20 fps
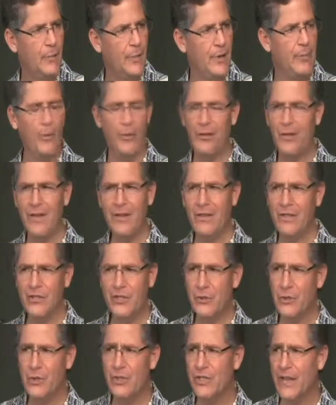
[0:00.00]
People think
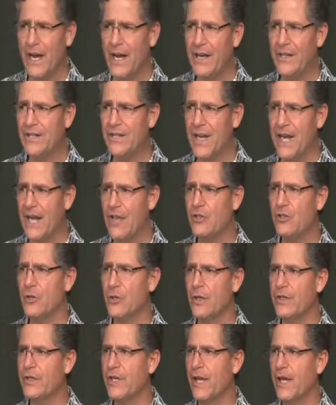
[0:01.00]
that suicide is an
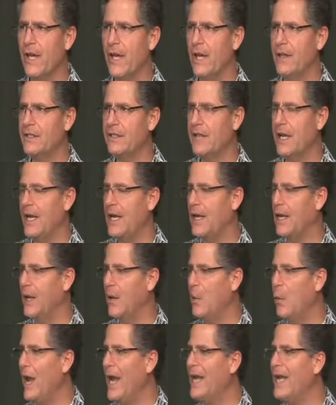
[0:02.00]
answer. It's
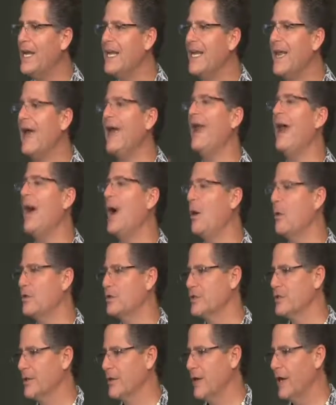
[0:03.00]
a way to get
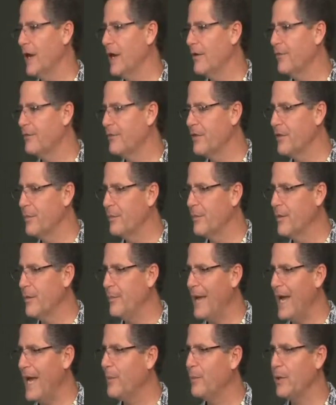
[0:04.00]
out of the
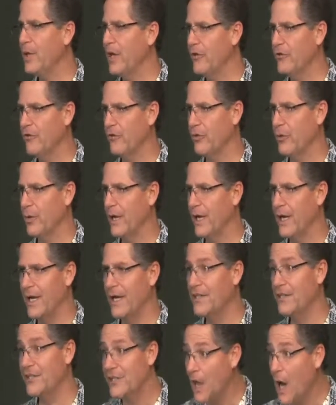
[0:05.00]
bad place you're in,
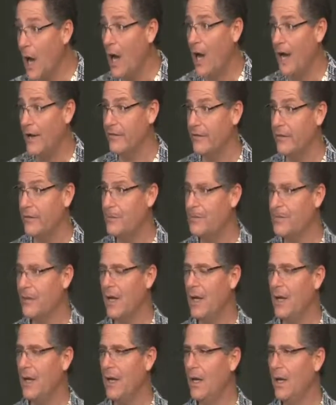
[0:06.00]
and it's not.
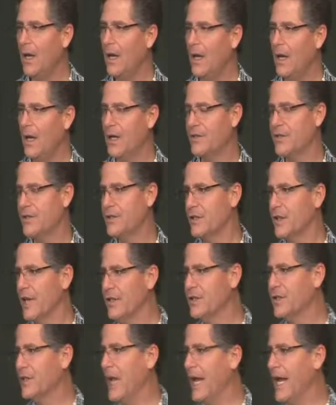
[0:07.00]

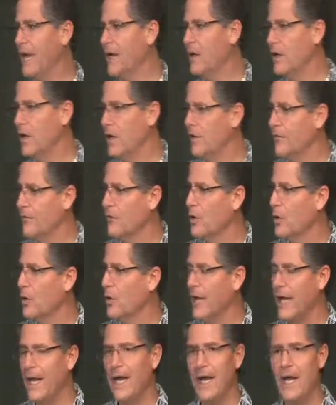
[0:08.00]
It's like if
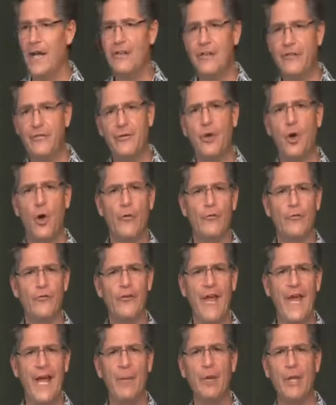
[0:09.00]
you're in a difficult
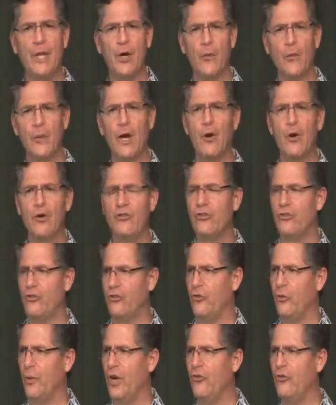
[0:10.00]
family or marriage
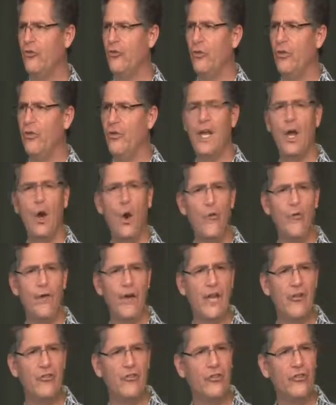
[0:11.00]
situation, you think, oh, if
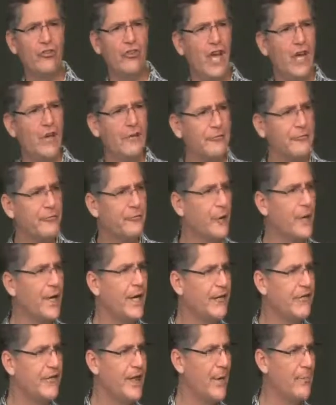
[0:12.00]
I could just get
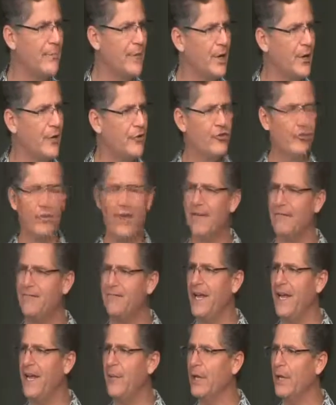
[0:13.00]
free of that marriage or that
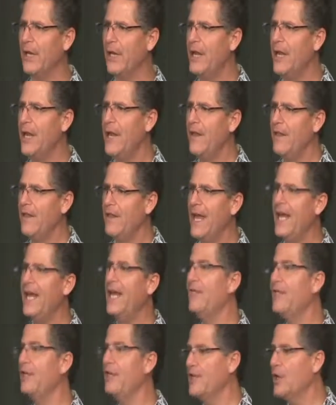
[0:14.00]
family,
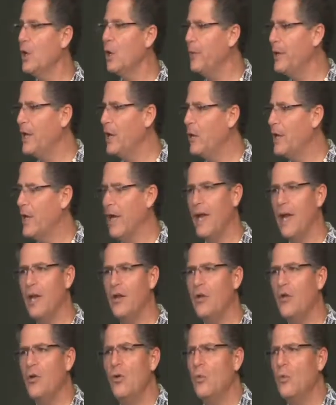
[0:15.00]
then everything will be okay.
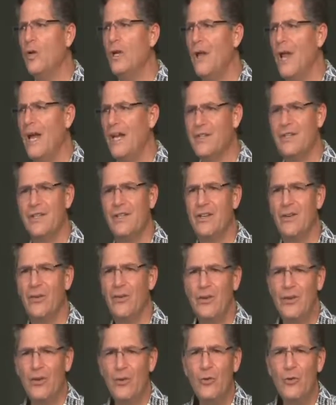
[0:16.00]
And you don't realize that
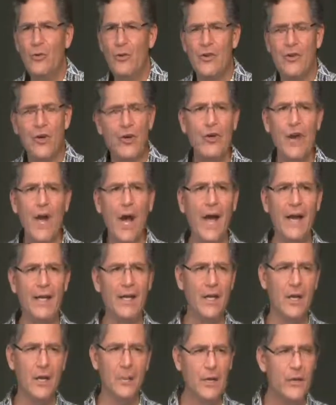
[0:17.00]
you're
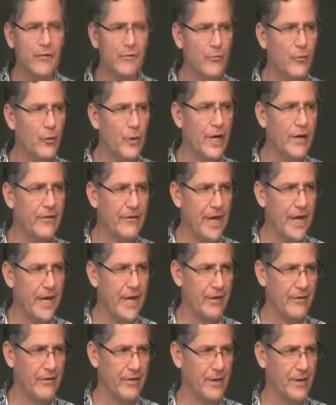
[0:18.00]
not going to be free of
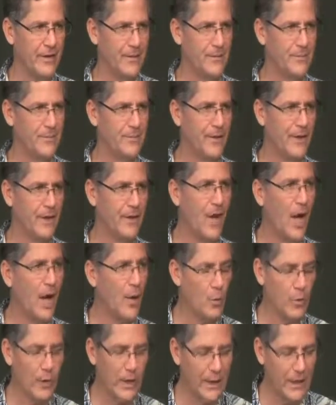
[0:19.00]
any of it.
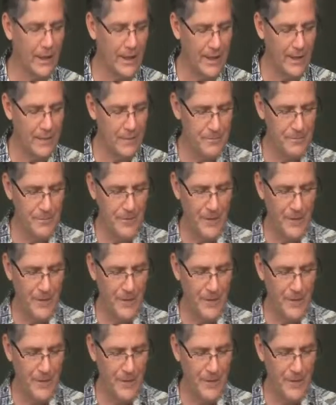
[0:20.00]
Not really.